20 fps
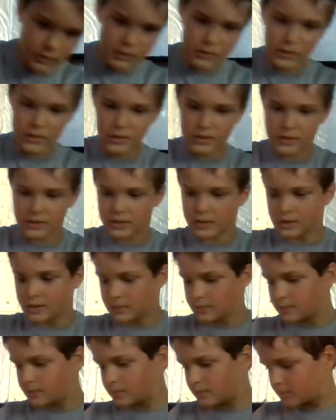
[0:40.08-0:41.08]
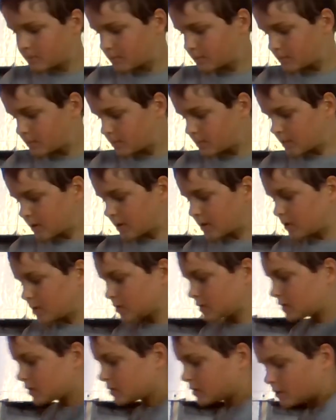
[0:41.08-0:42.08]
just take your
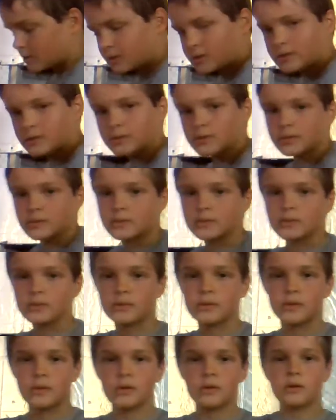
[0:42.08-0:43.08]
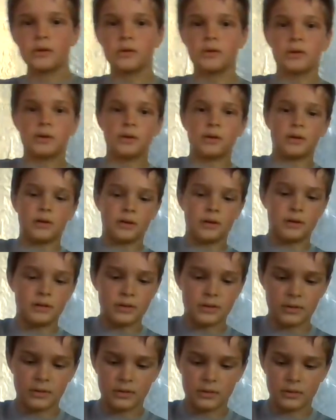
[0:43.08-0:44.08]
scissors
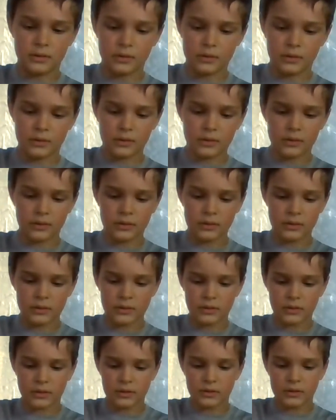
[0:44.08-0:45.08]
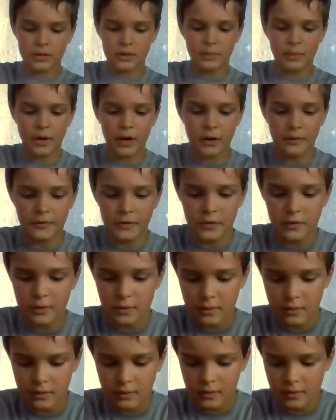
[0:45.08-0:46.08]
and snip off
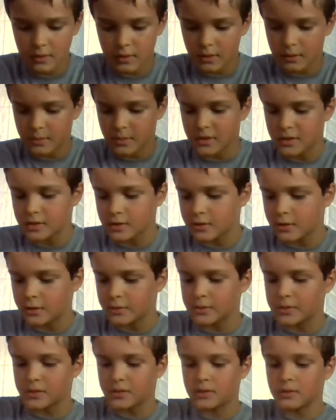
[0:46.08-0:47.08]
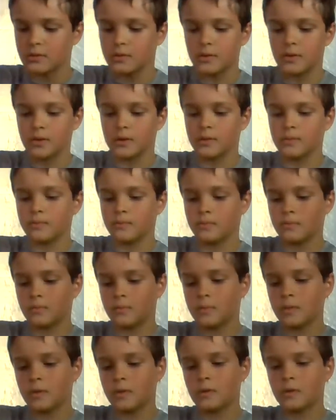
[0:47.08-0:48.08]
as close to the
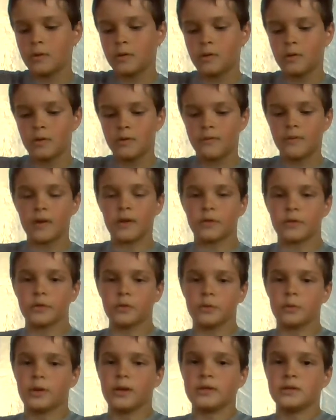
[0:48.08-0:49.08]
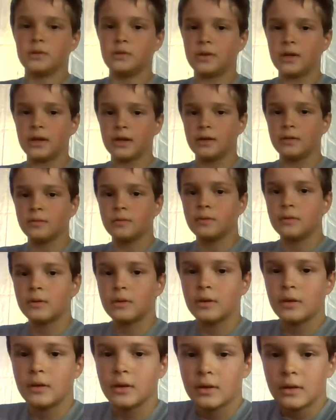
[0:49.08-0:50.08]
feather as you can.
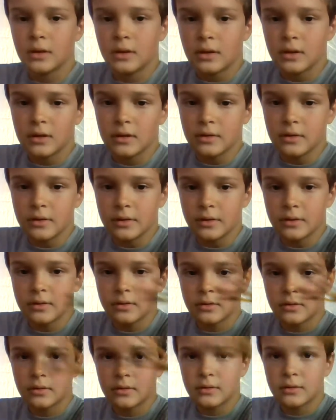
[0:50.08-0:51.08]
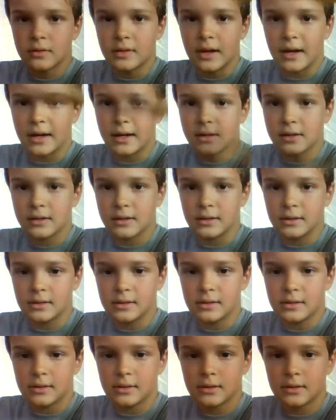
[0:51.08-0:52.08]
And that
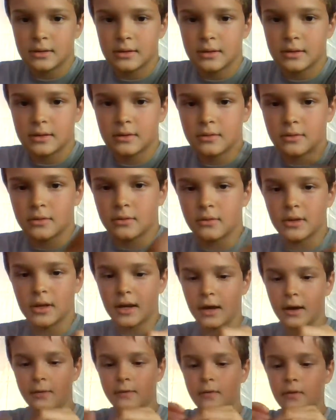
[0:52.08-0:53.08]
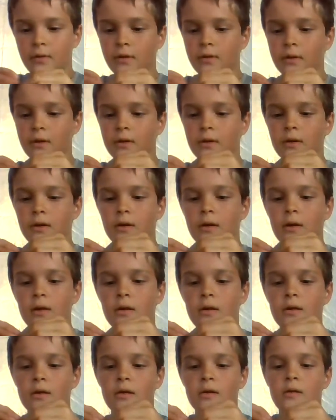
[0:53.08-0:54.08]
is what we have.
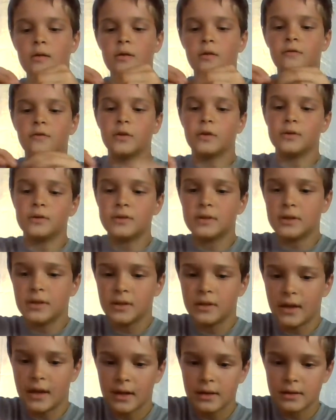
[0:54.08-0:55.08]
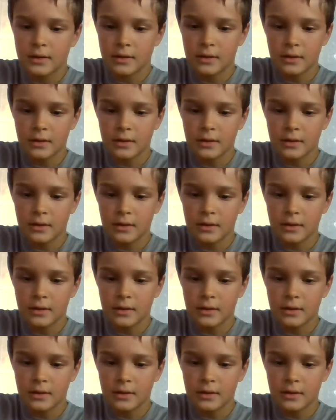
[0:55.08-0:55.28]
If you can see that.